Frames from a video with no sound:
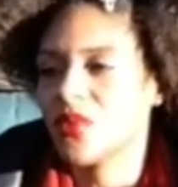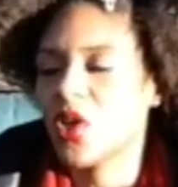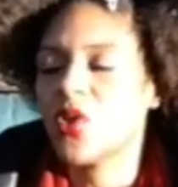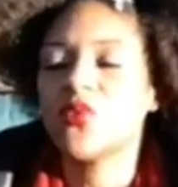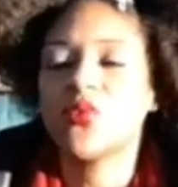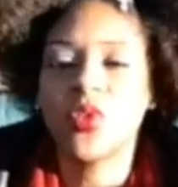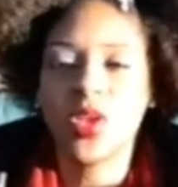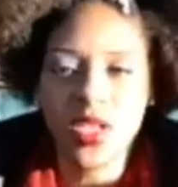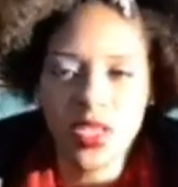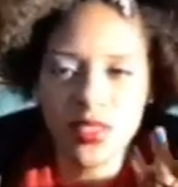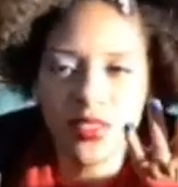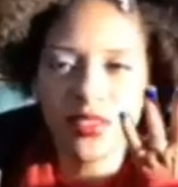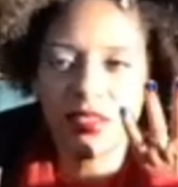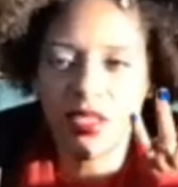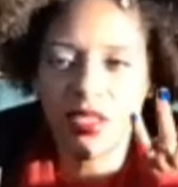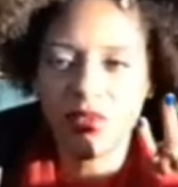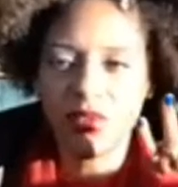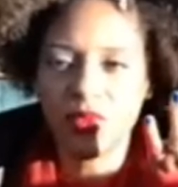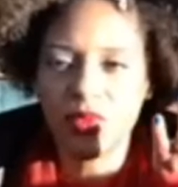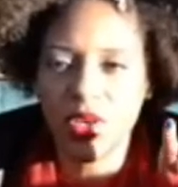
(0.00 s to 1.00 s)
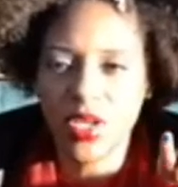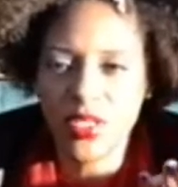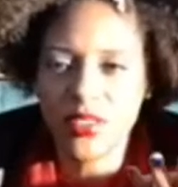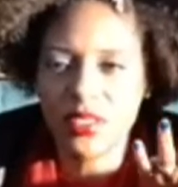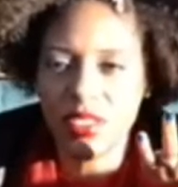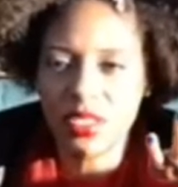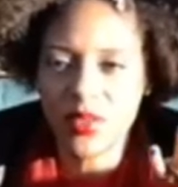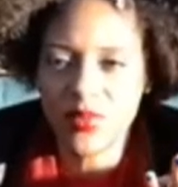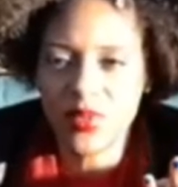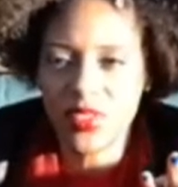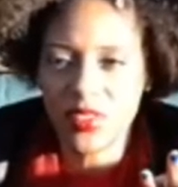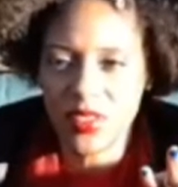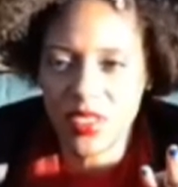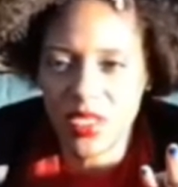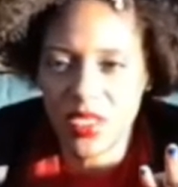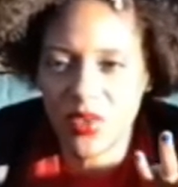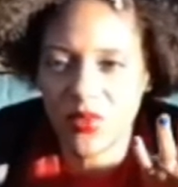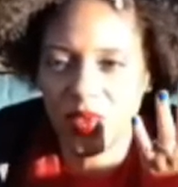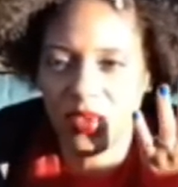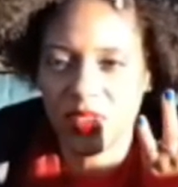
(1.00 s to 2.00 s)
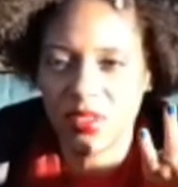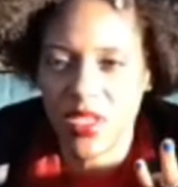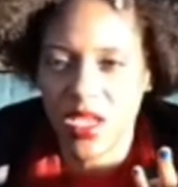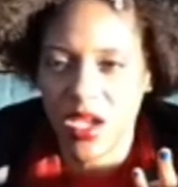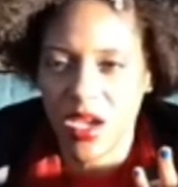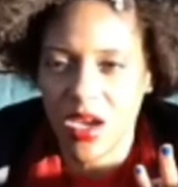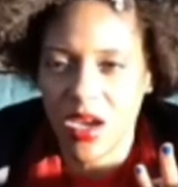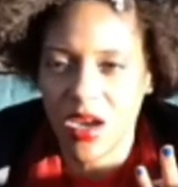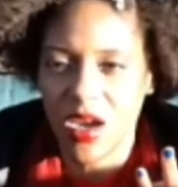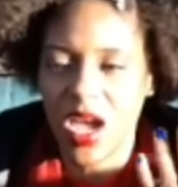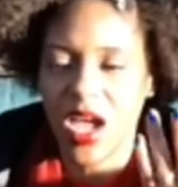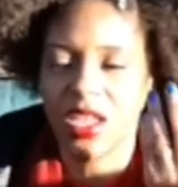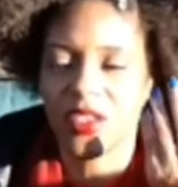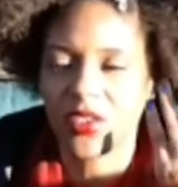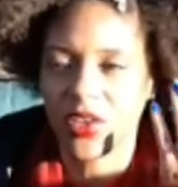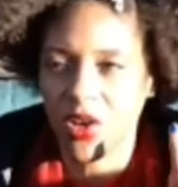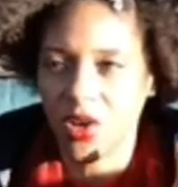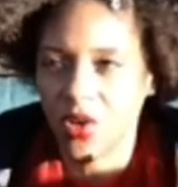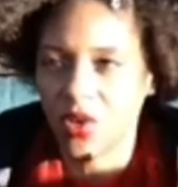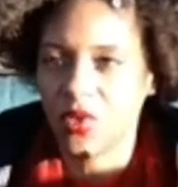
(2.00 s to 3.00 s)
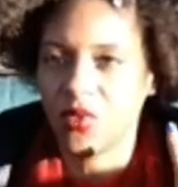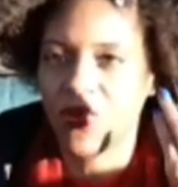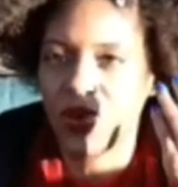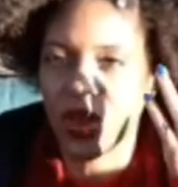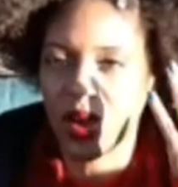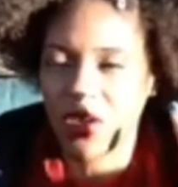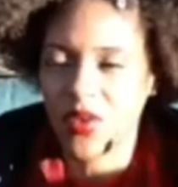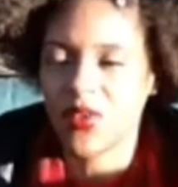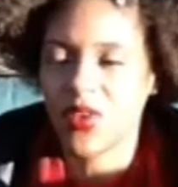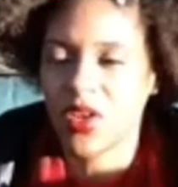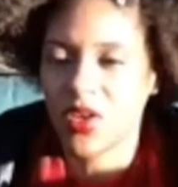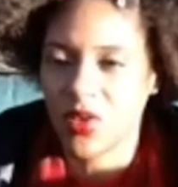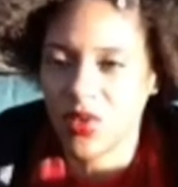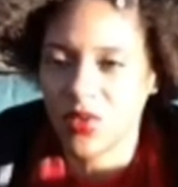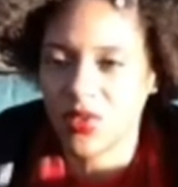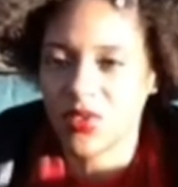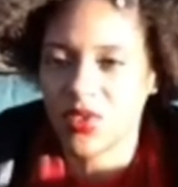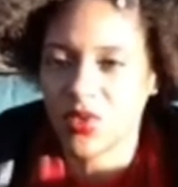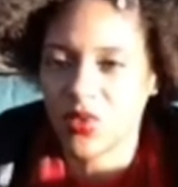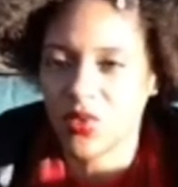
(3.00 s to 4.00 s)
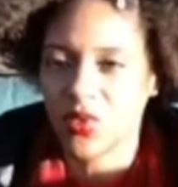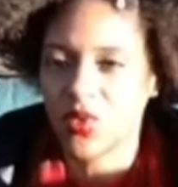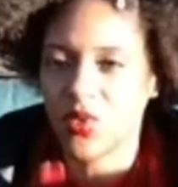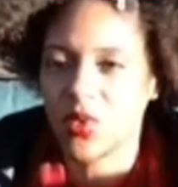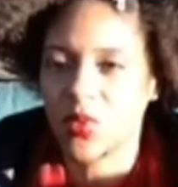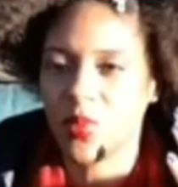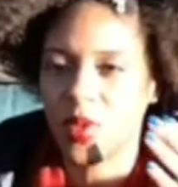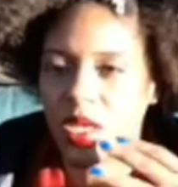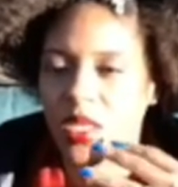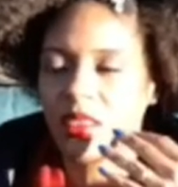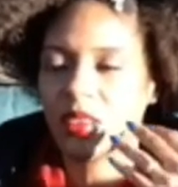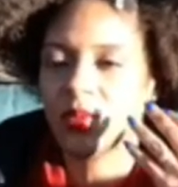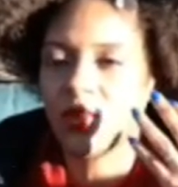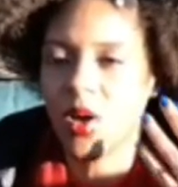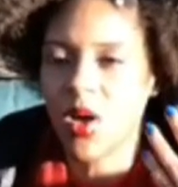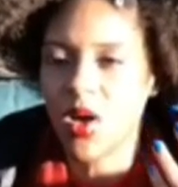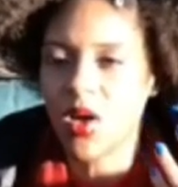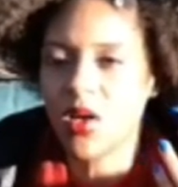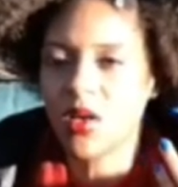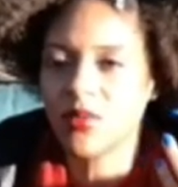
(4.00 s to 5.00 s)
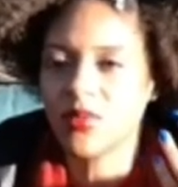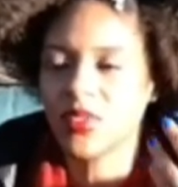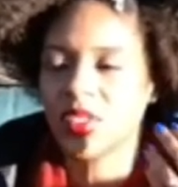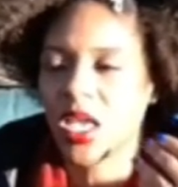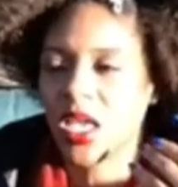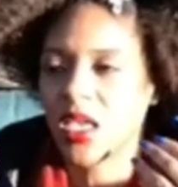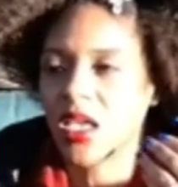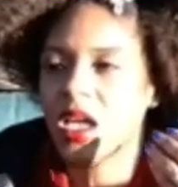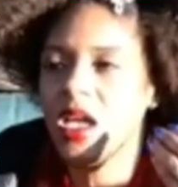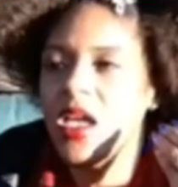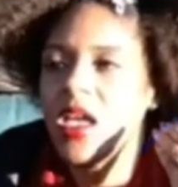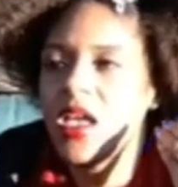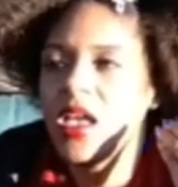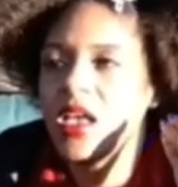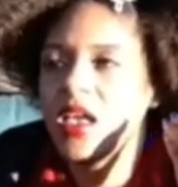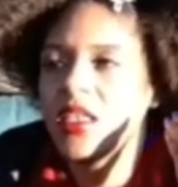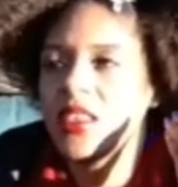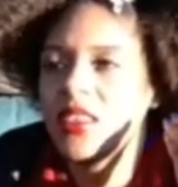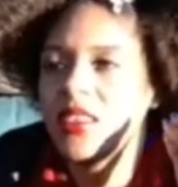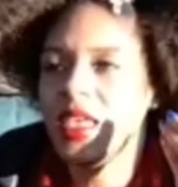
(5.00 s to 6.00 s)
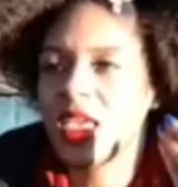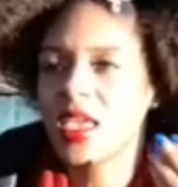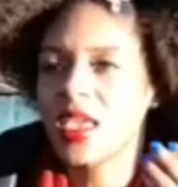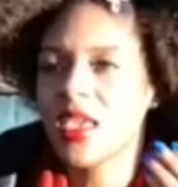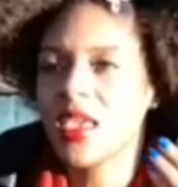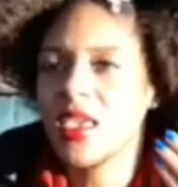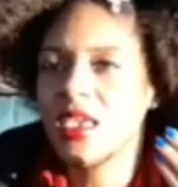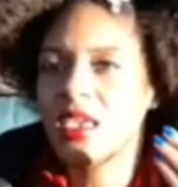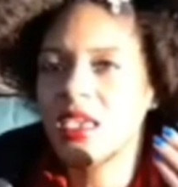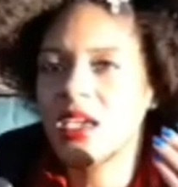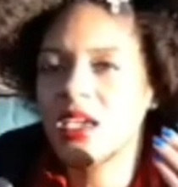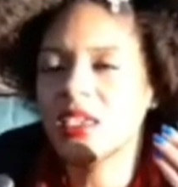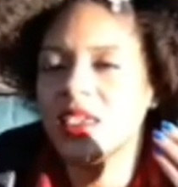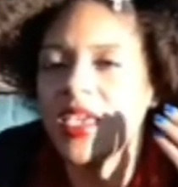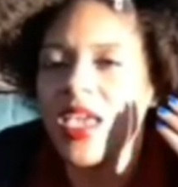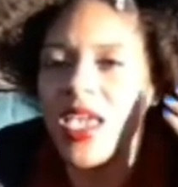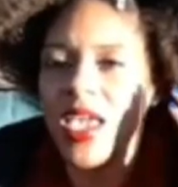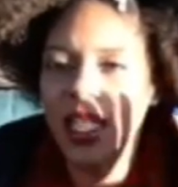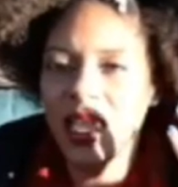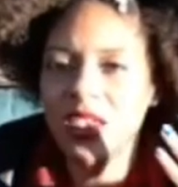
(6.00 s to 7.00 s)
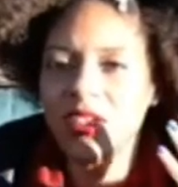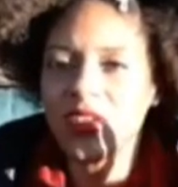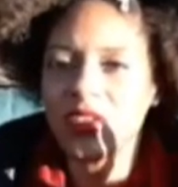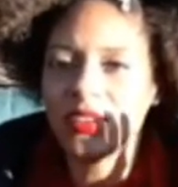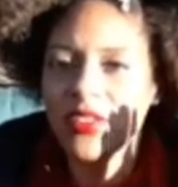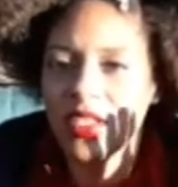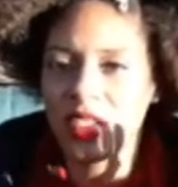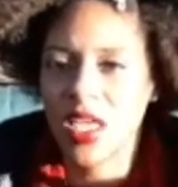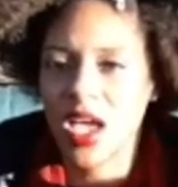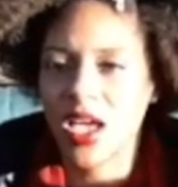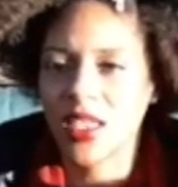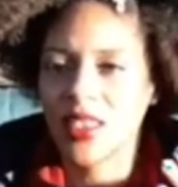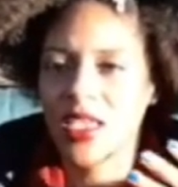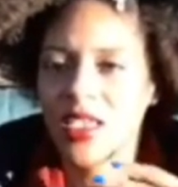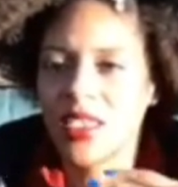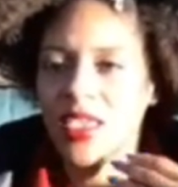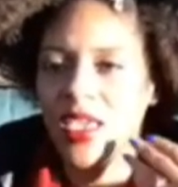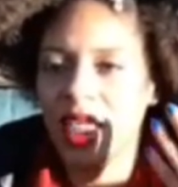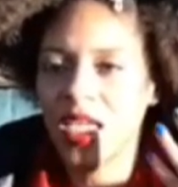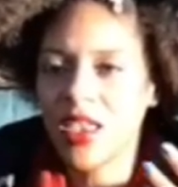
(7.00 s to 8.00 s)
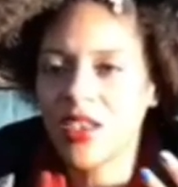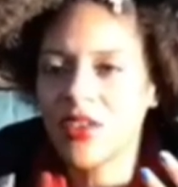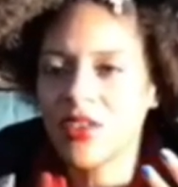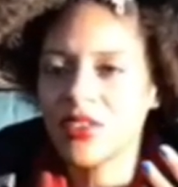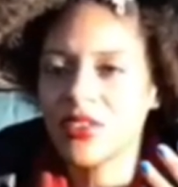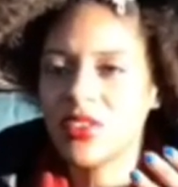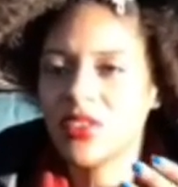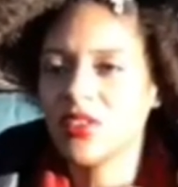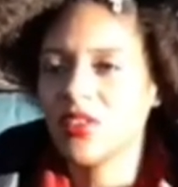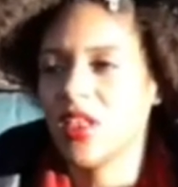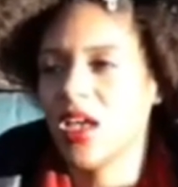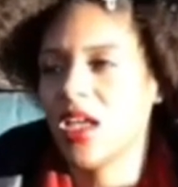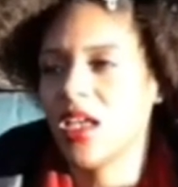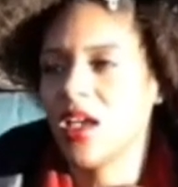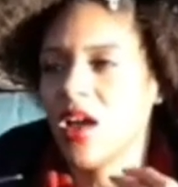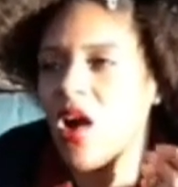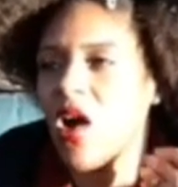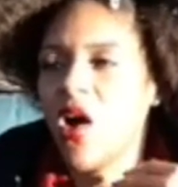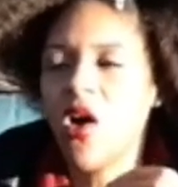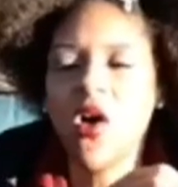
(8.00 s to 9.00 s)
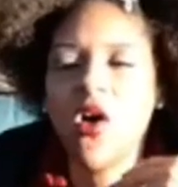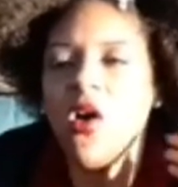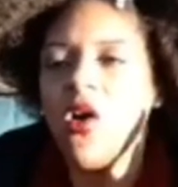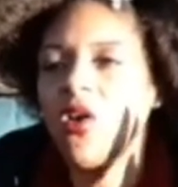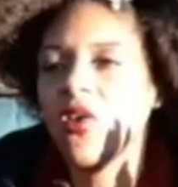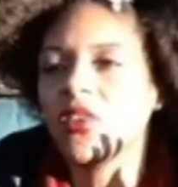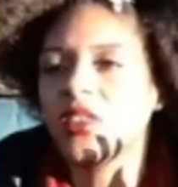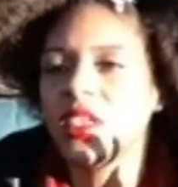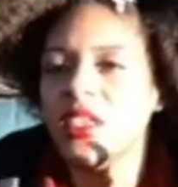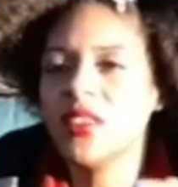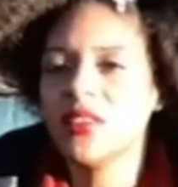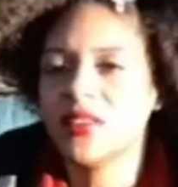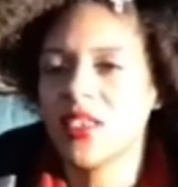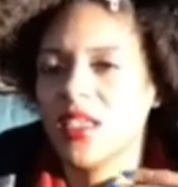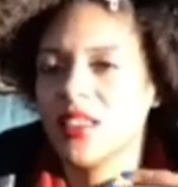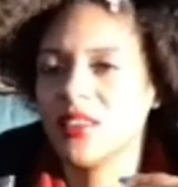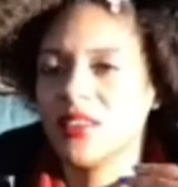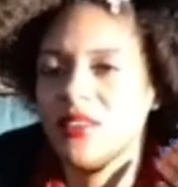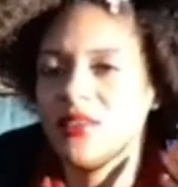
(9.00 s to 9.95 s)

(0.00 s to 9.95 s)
Run DMC was there. I know, very, very old school, but the Palms, like, they catered to that. They catered to like all these like